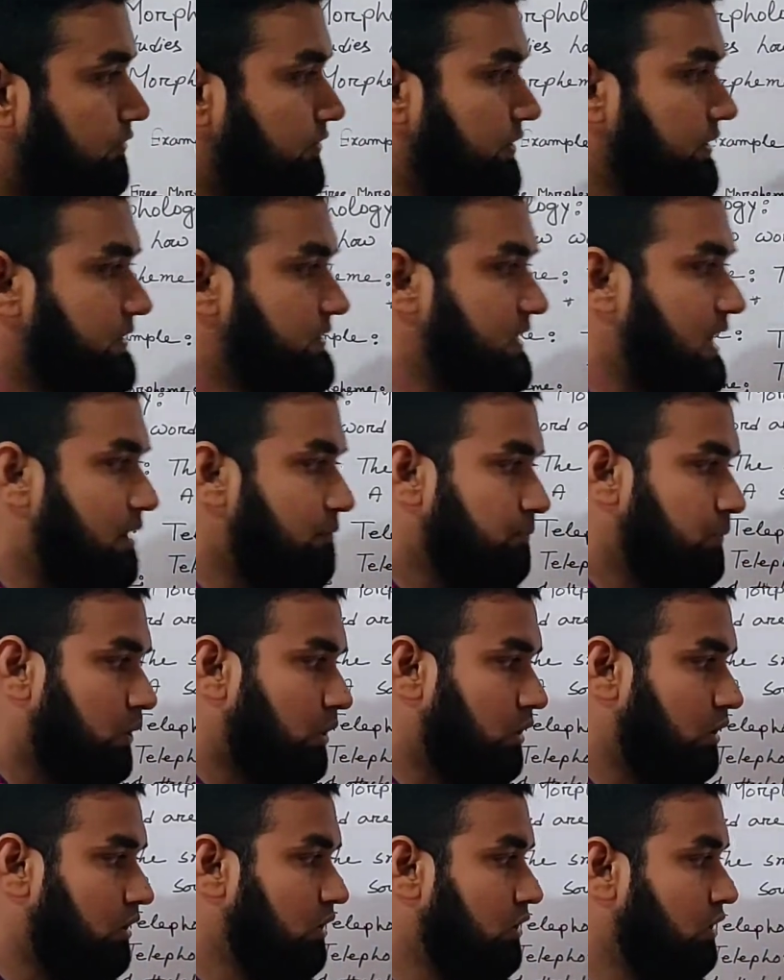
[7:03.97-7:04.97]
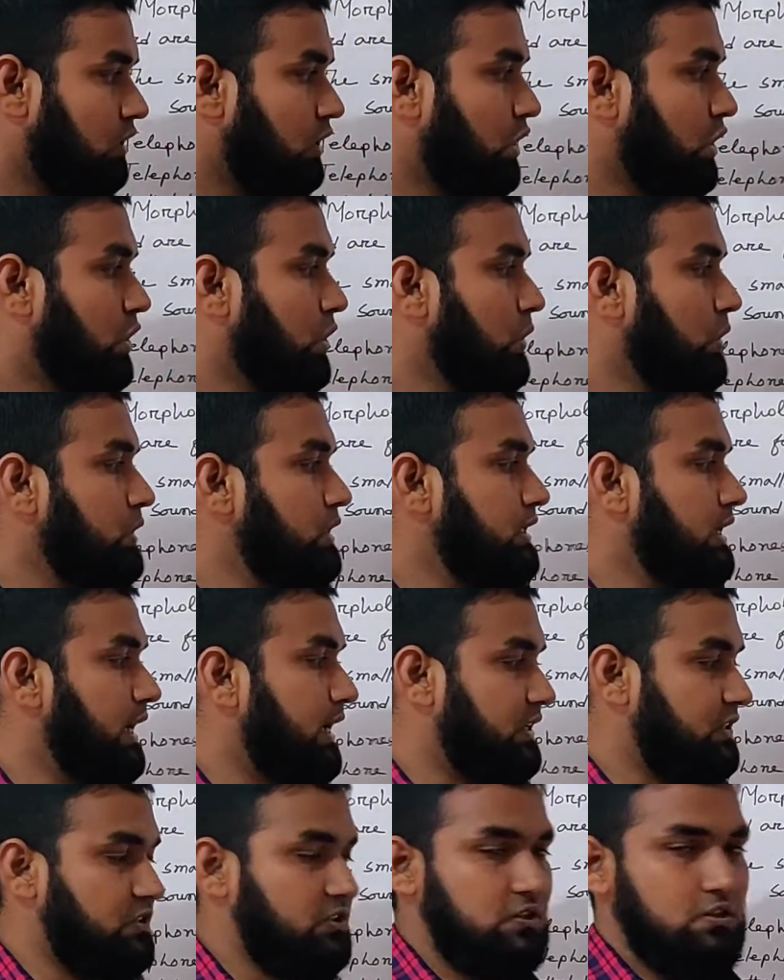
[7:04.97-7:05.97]
for example,
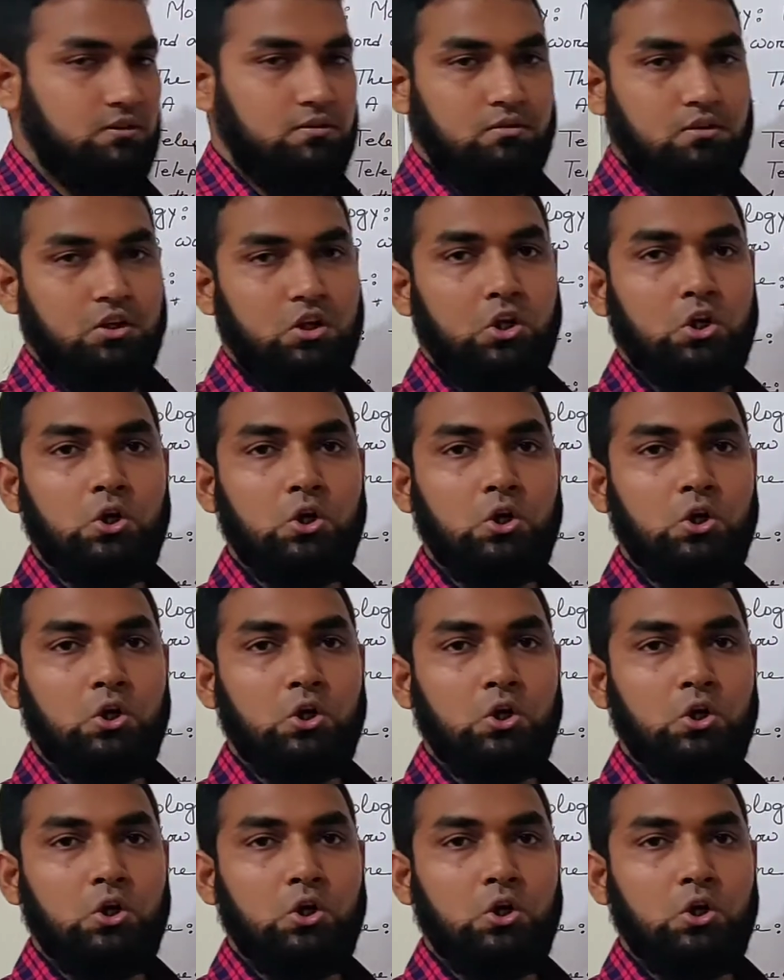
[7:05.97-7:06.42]
goodness.